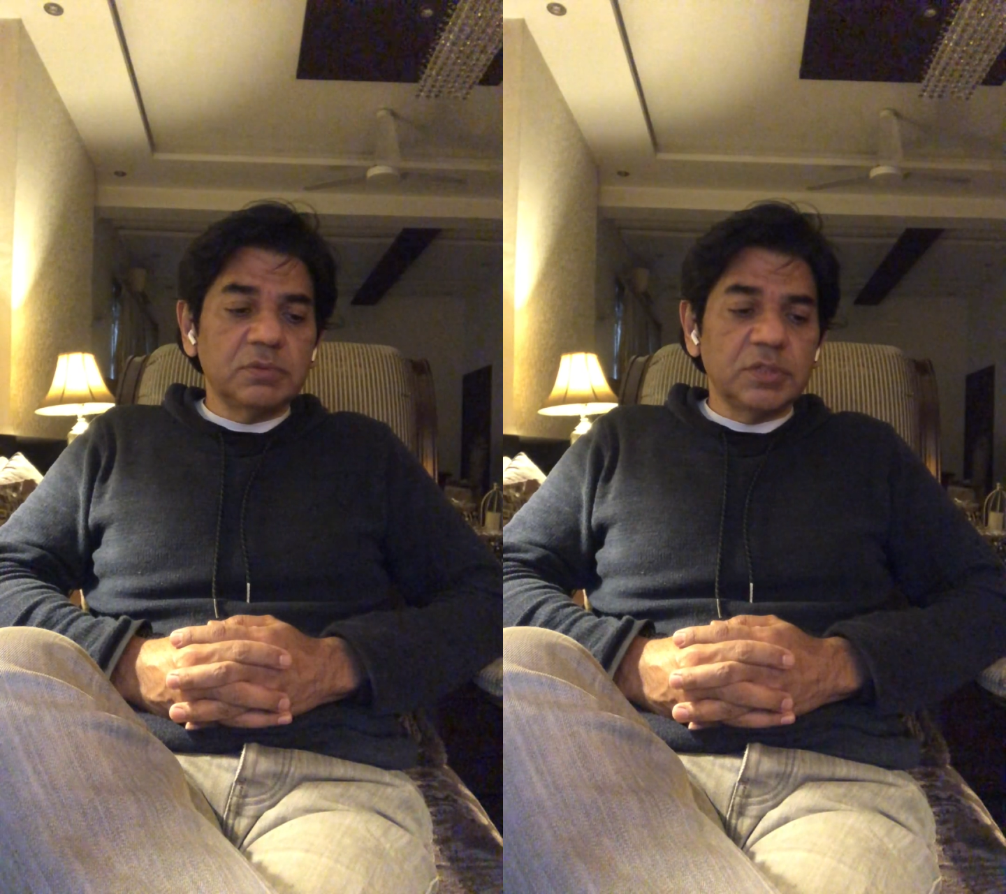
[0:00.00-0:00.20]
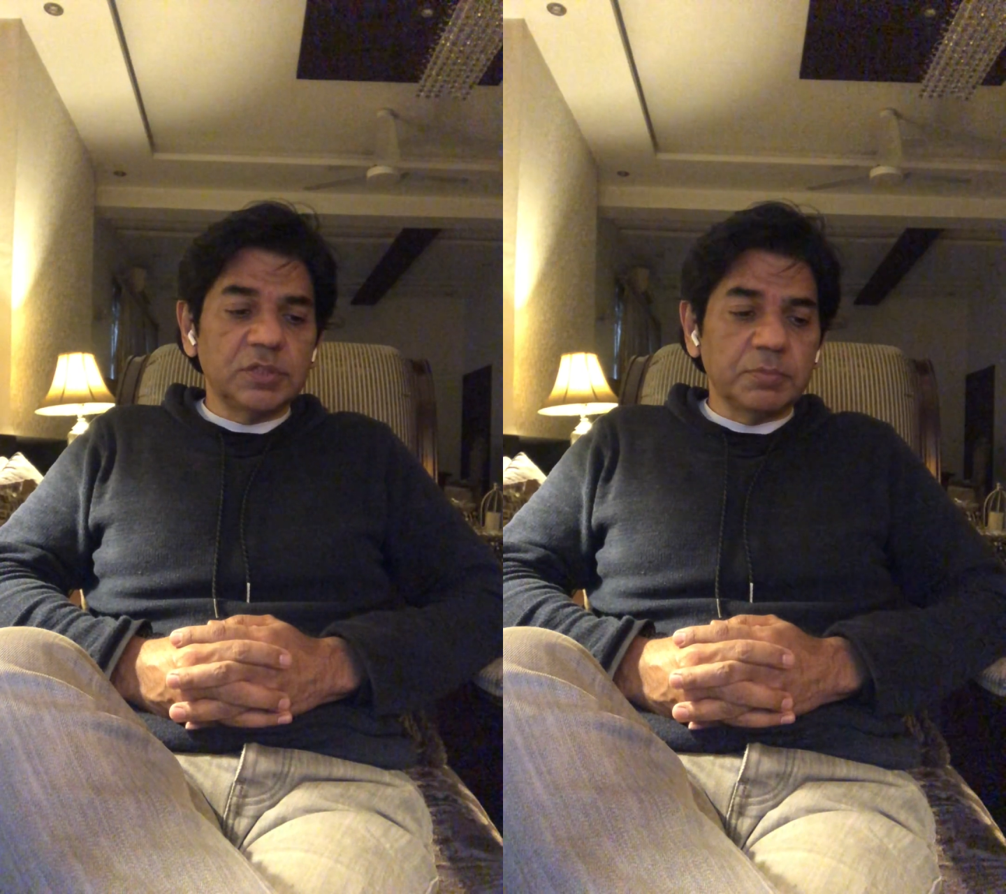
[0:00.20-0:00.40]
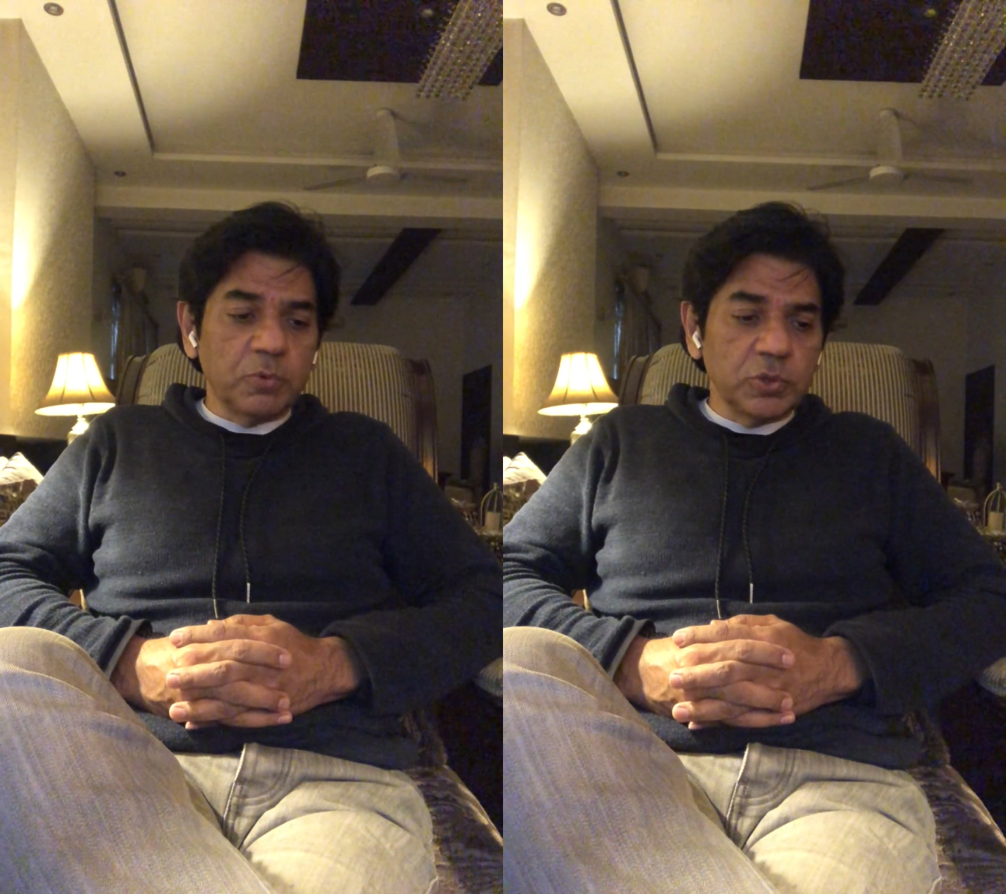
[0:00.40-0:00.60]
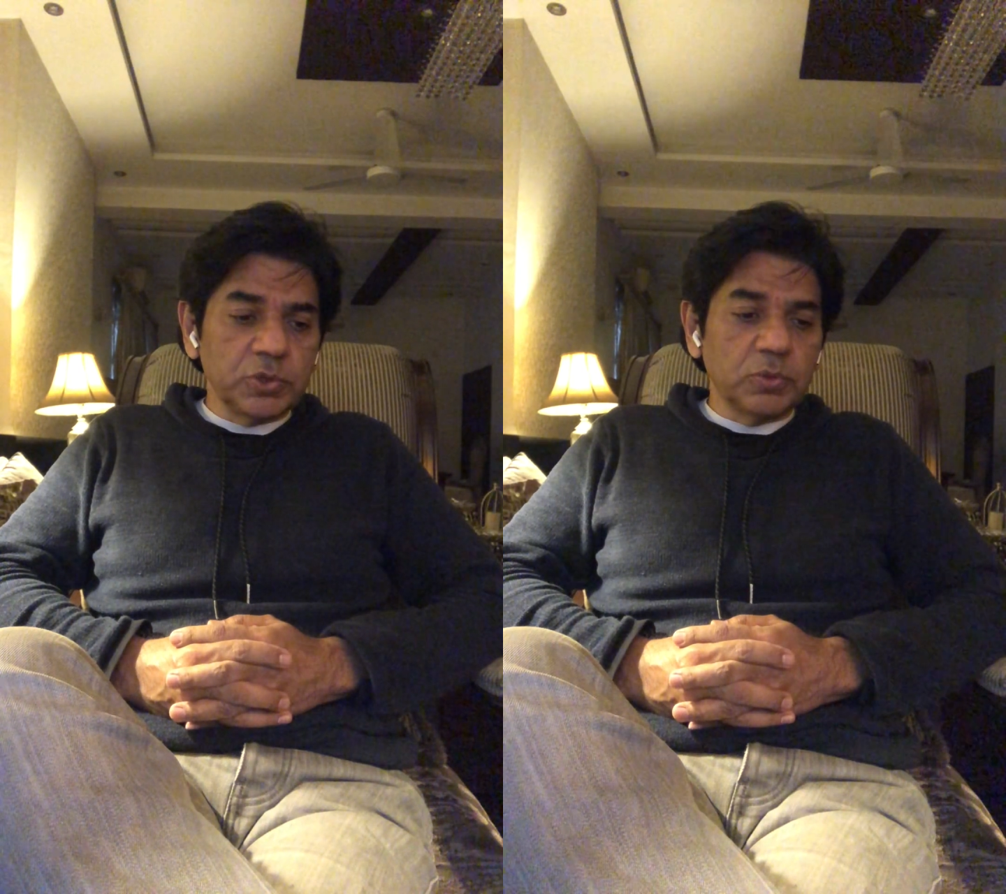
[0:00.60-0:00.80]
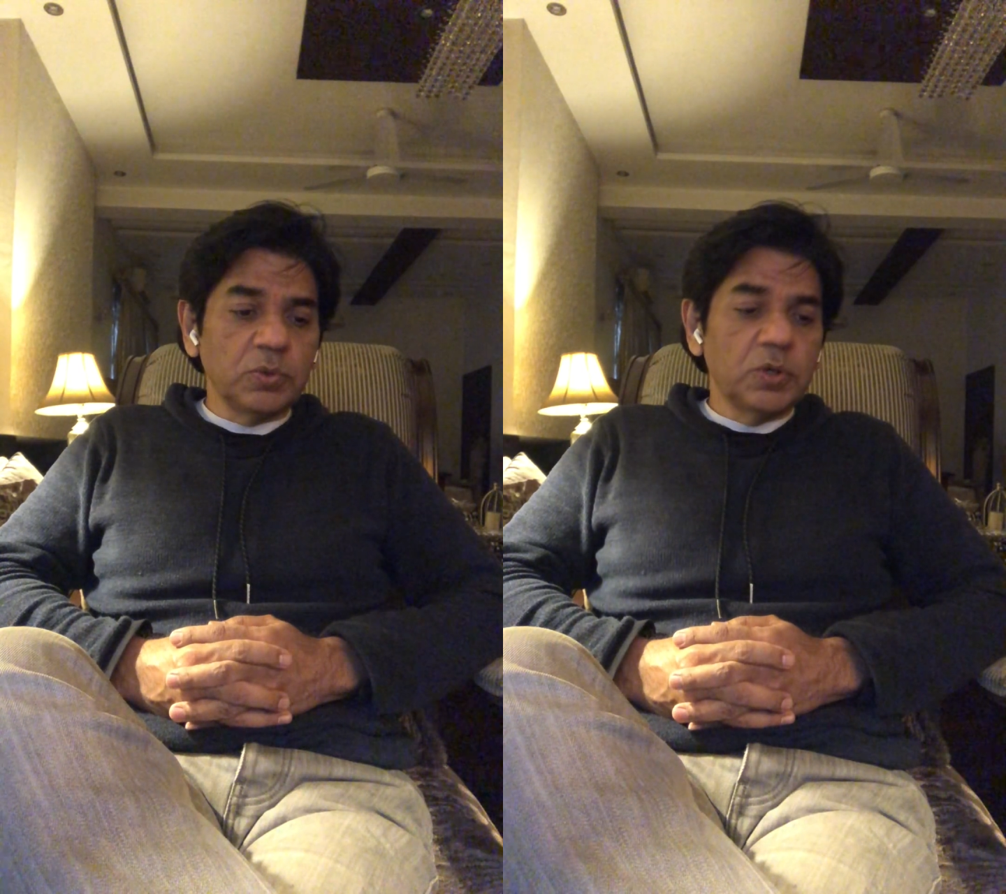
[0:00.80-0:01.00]
He's supposed
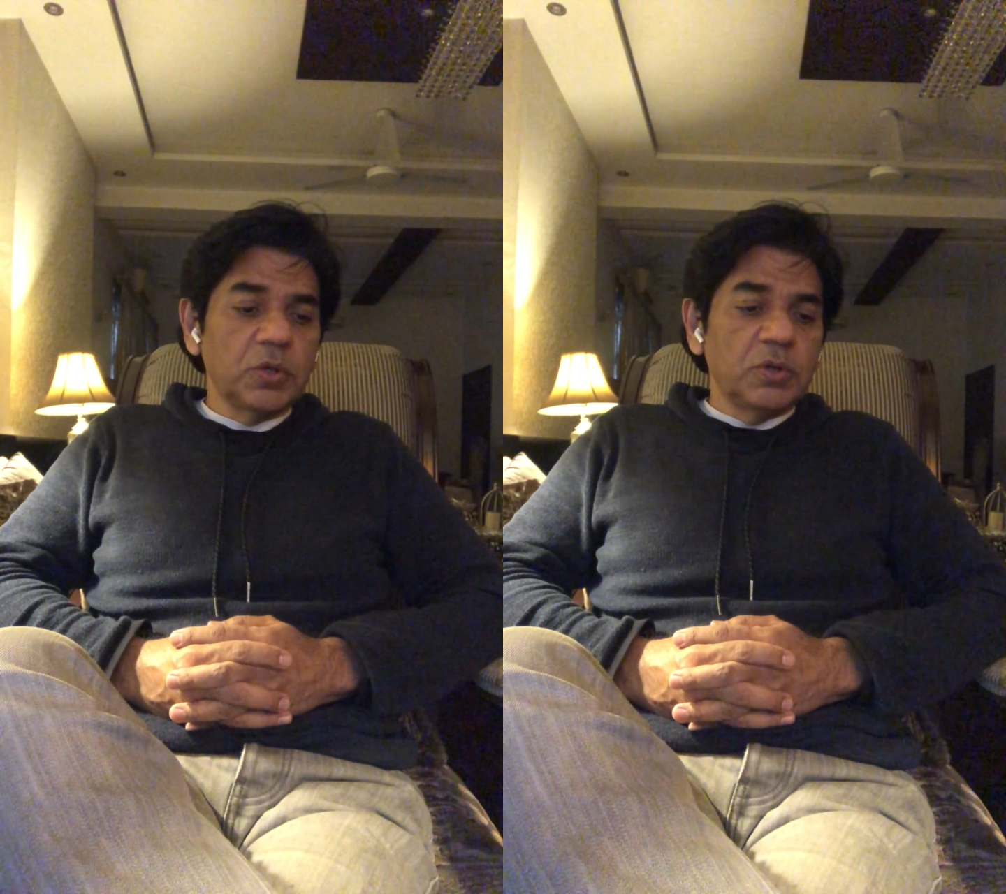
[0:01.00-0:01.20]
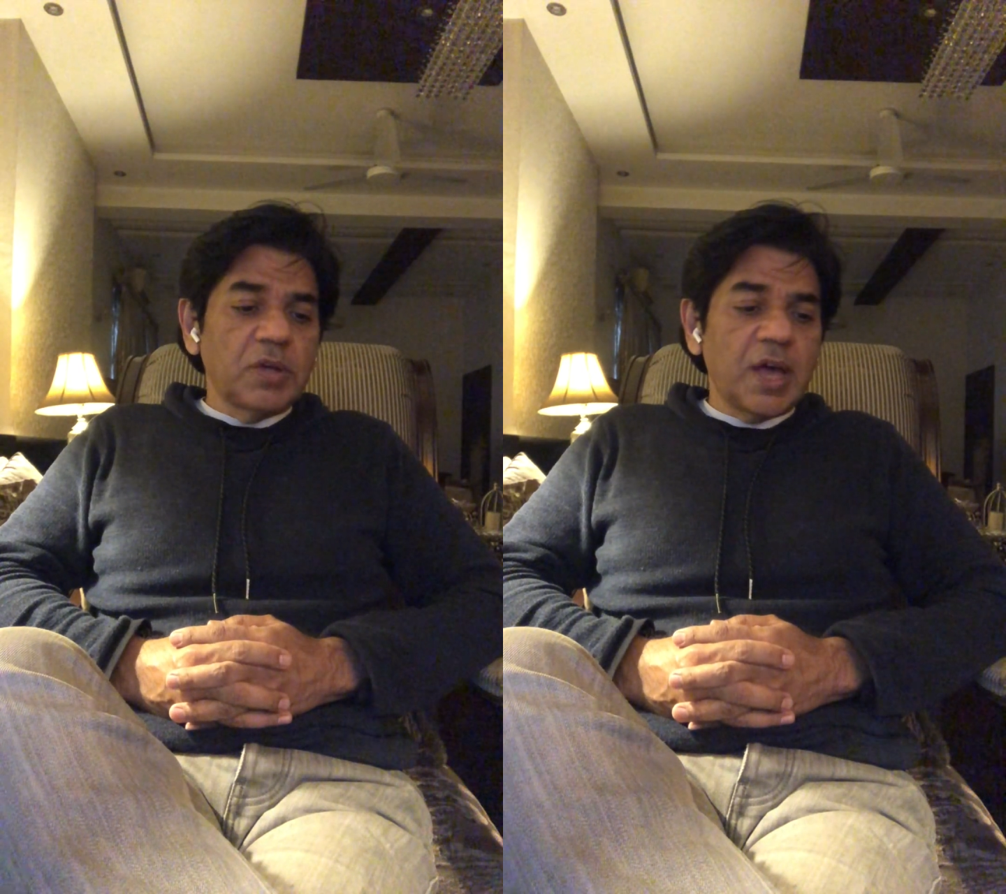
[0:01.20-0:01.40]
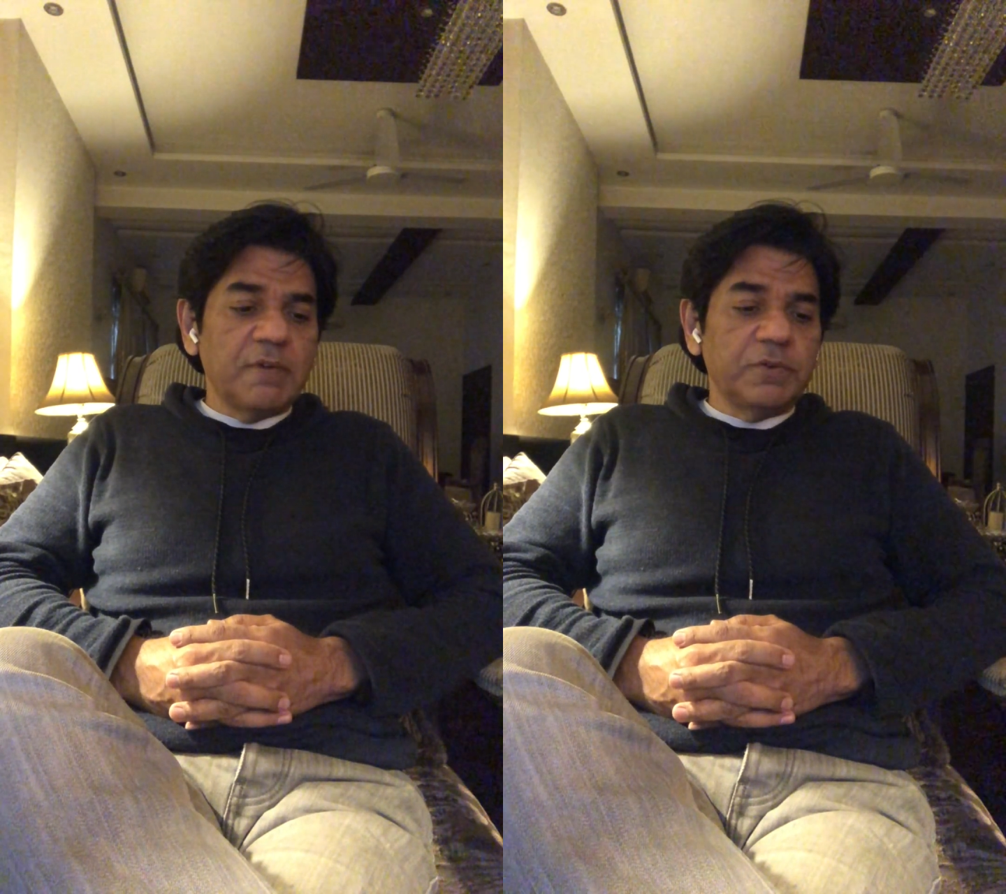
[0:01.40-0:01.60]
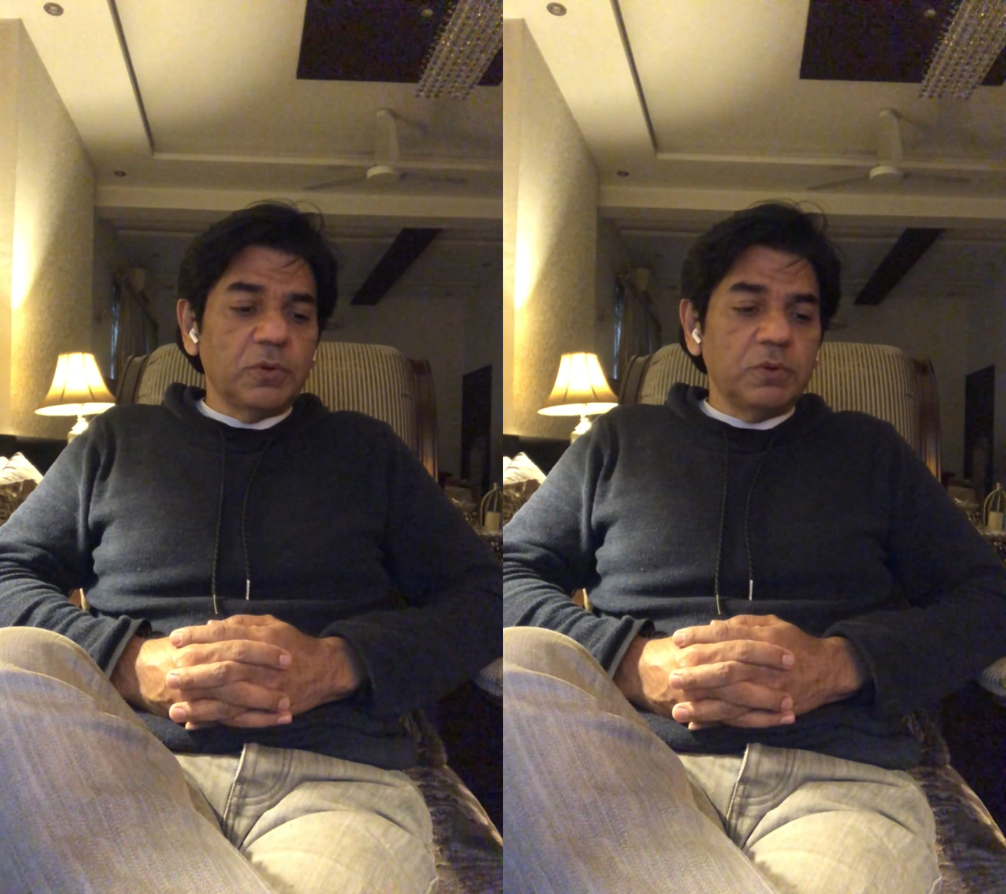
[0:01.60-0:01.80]
to have,